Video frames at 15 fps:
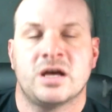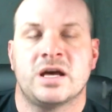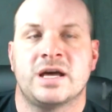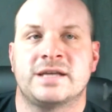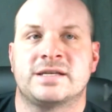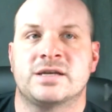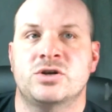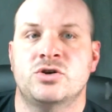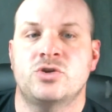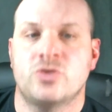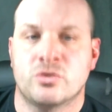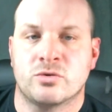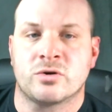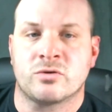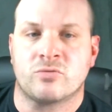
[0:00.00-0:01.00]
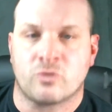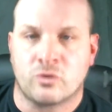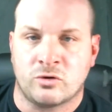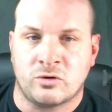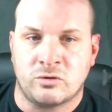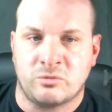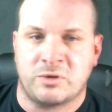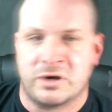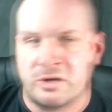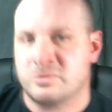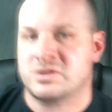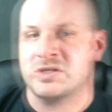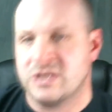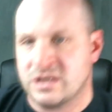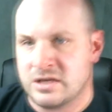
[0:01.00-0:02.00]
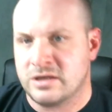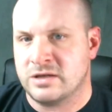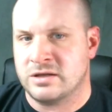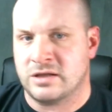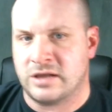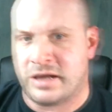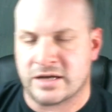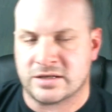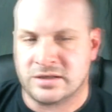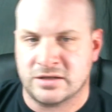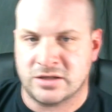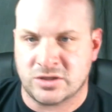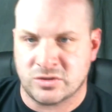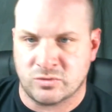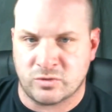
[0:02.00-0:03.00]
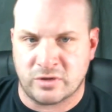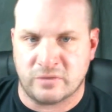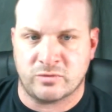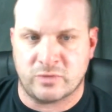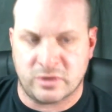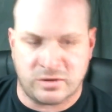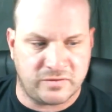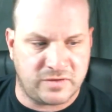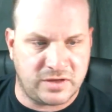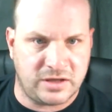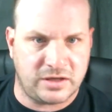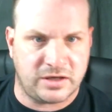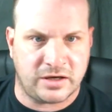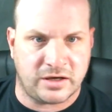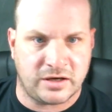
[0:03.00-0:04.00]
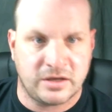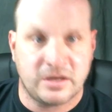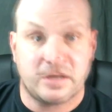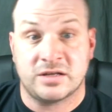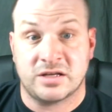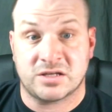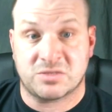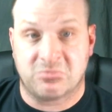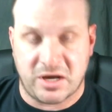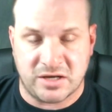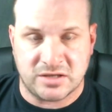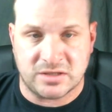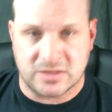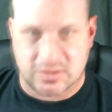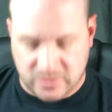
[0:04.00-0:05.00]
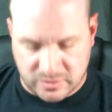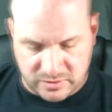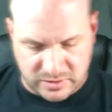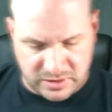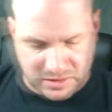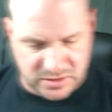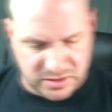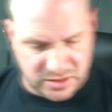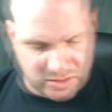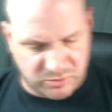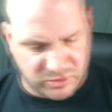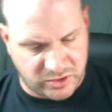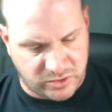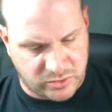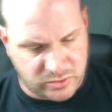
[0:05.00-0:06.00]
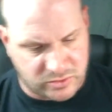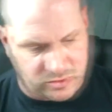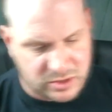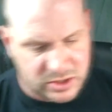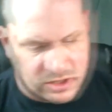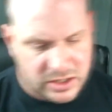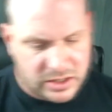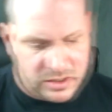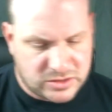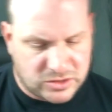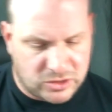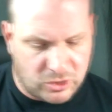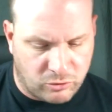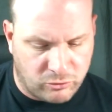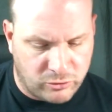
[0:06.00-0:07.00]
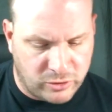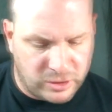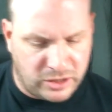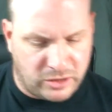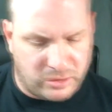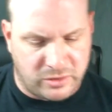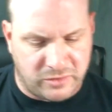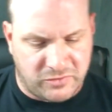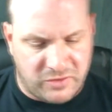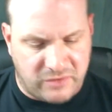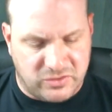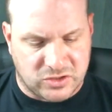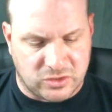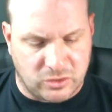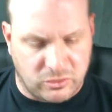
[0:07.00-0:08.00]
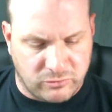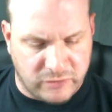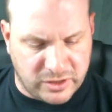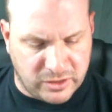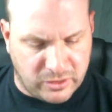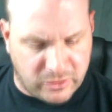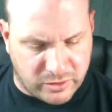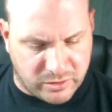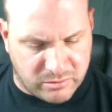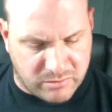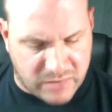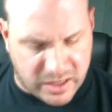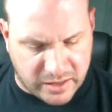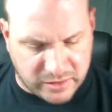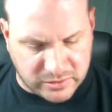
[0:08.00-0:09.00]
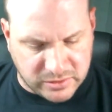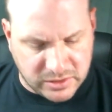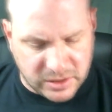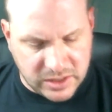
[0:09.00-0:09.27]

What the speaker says: It's a newer rule, but it was in the last edition, one of the expansions. So it's pretty cool. A slow reload. If you have a slow reload on a model,